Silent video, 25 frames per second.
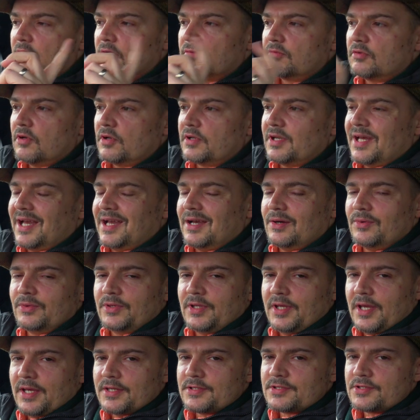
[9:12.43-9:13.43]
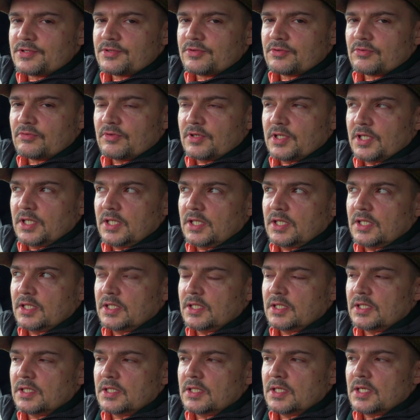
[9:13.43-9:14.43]
I've got an Audi S3.
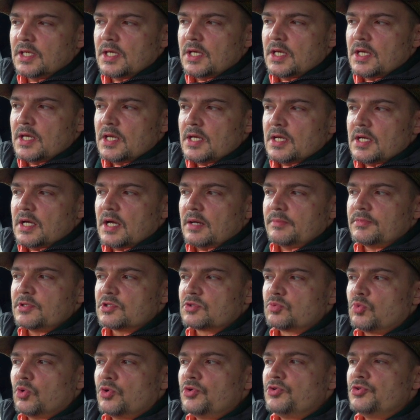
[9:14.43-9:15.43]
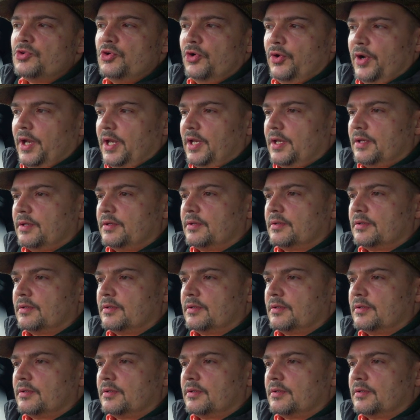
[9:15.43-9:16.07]
I'm just wondering,